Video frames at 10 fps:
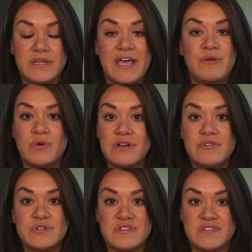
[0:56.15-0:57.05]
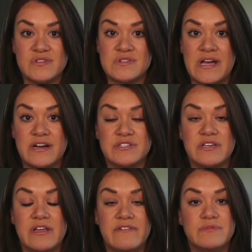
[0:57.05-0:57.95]
and one of her sisters actually
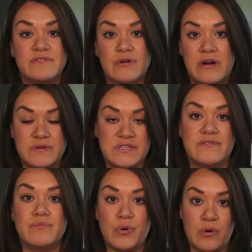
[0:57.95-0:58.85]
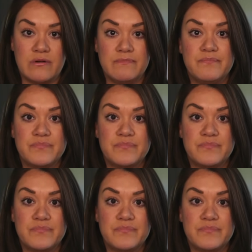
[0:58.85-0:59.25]
left before I was even born.